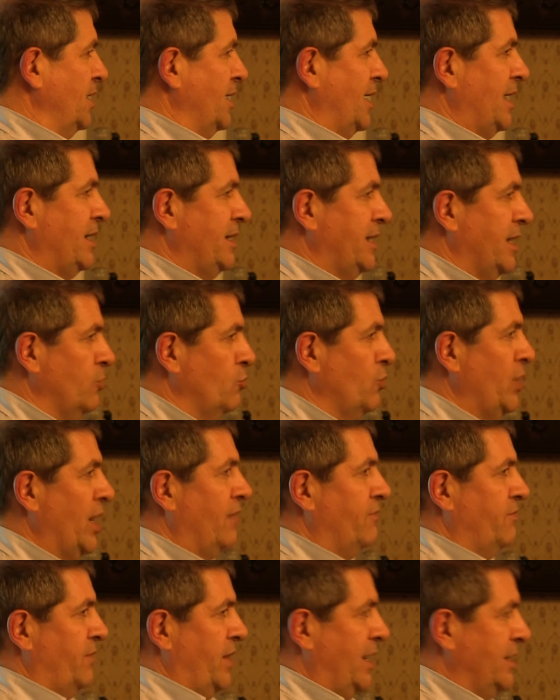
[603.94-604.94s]
And then we
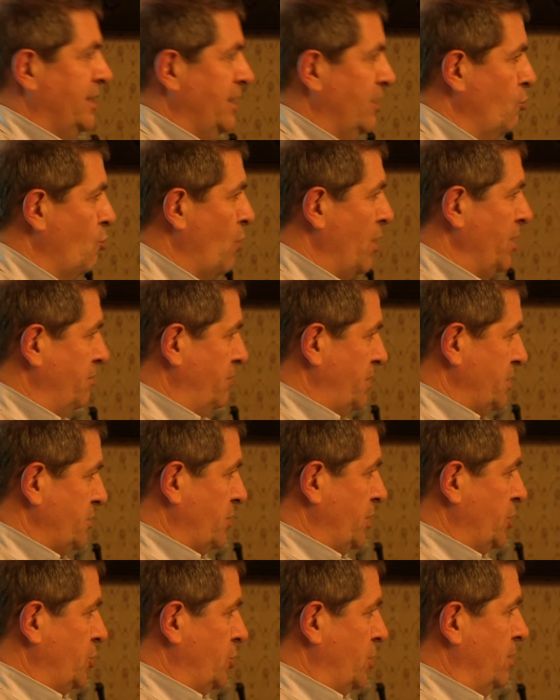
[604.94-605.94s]
have added one
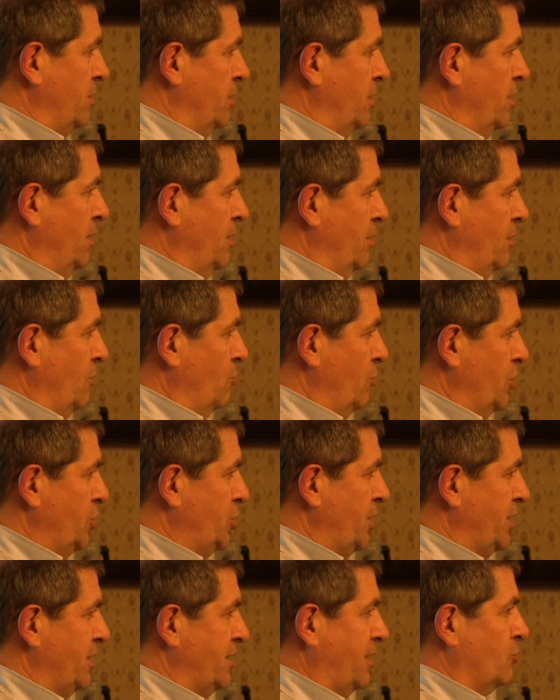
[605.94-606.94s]
restriction,
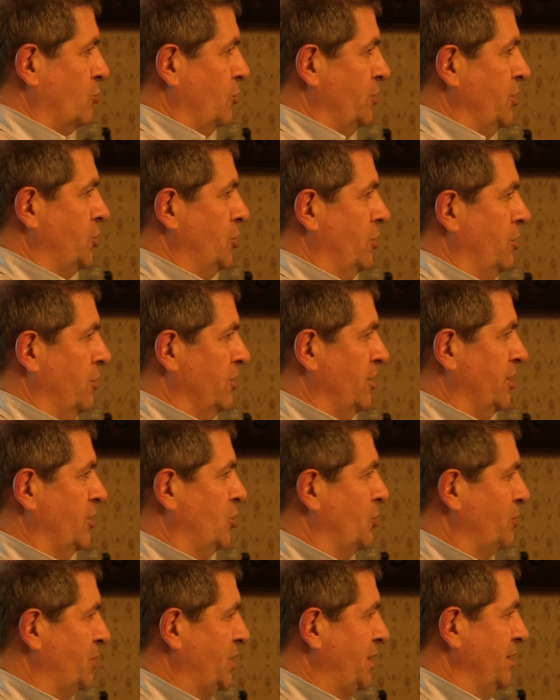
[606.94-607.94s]
which is that conditional
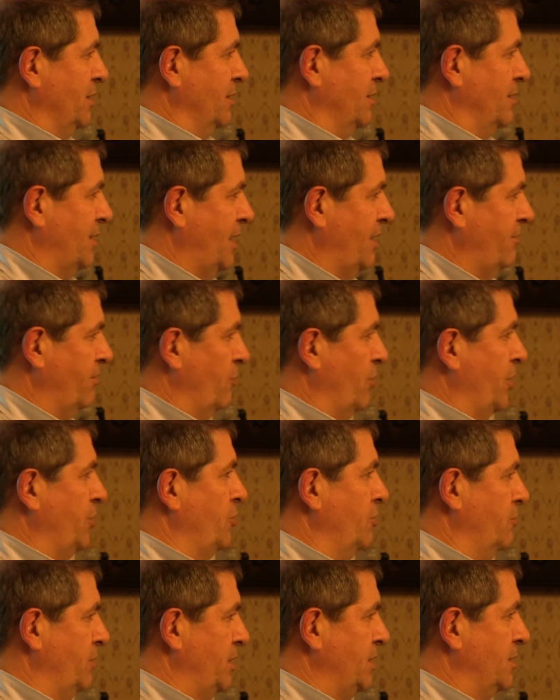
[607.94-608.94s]
adopting, everyone
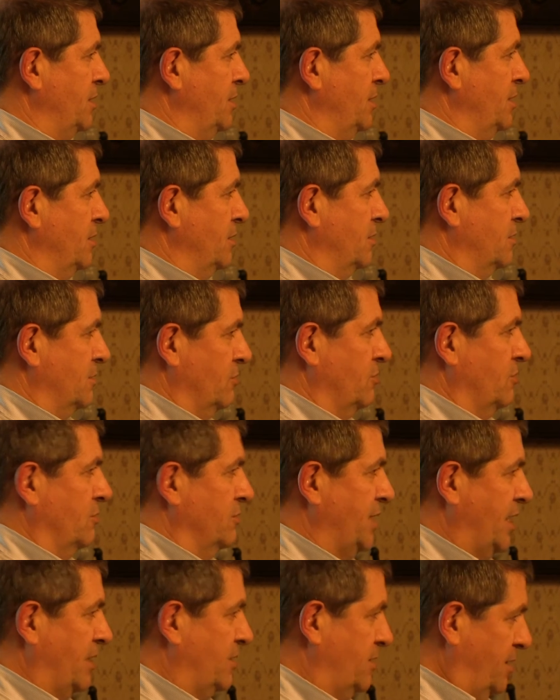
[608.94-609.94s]
agrees. So
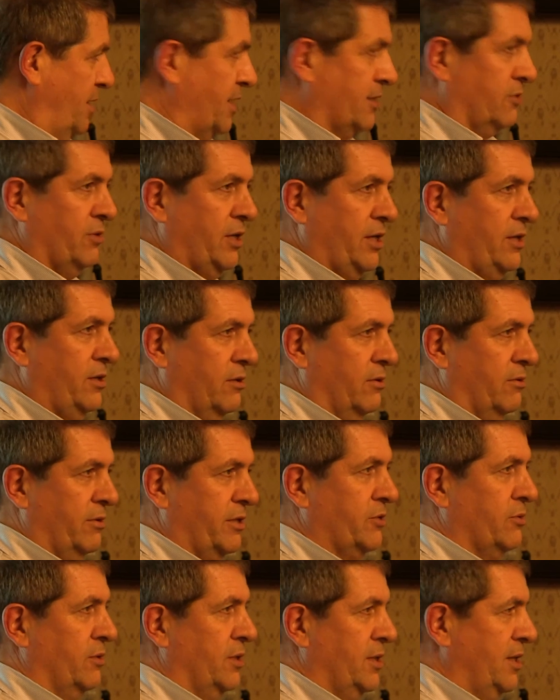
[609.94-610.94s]
that's really
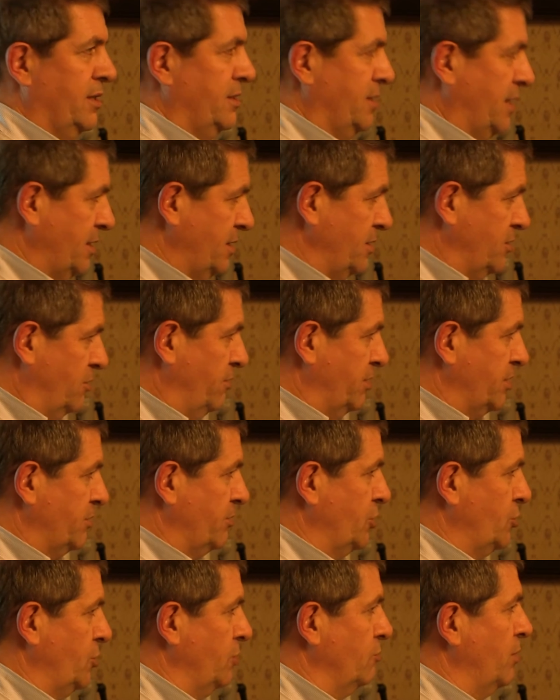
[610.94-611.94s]
that is the
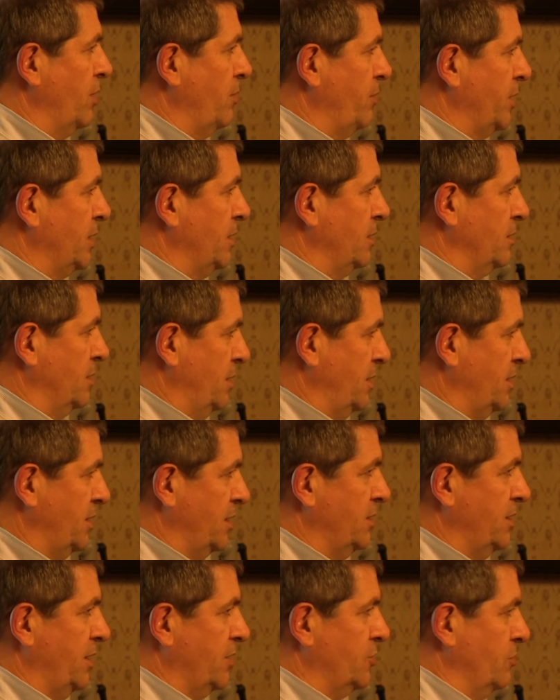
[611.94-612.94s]
restriction we are making. This
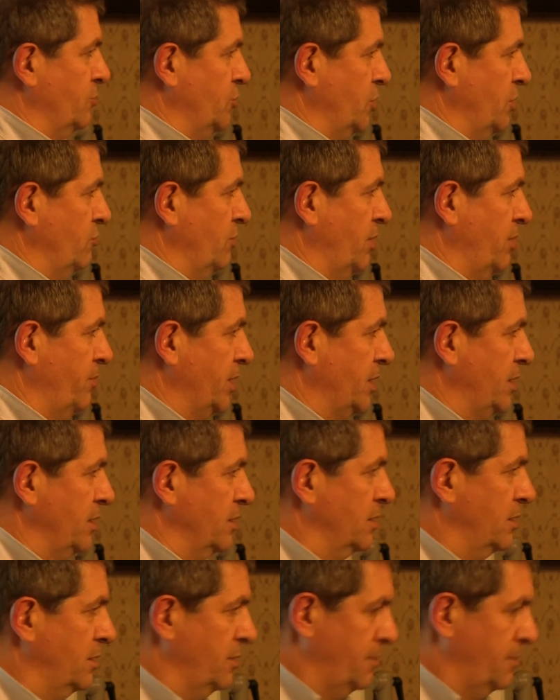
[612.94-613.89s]
is the assumption we are making.